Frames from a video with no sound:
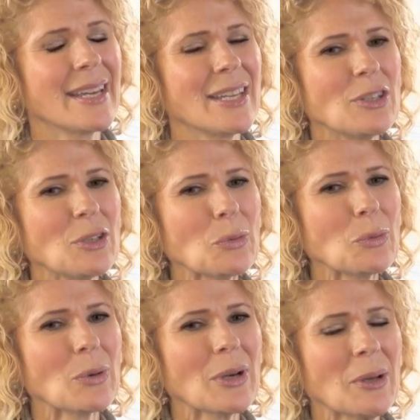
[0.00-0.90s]
And
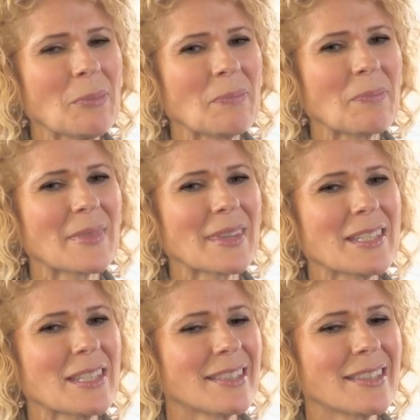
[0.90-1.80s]
you, um,
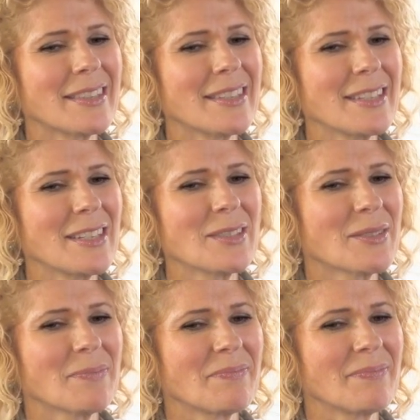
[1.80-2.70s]
this is, this is,